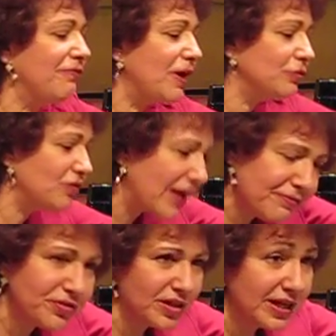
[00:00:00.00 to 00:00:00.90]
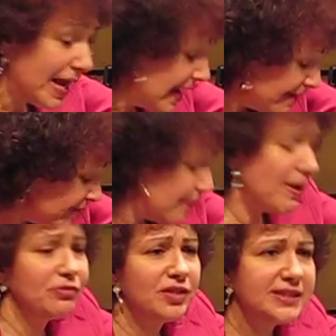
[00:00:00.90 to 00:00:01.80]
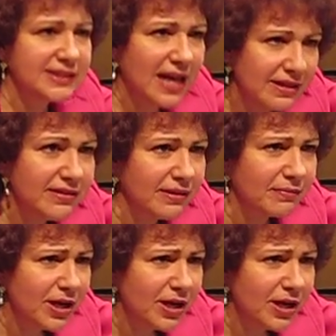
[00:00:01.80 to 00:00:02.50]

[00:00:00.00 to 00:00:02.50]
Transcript: about everything, even about this anthem.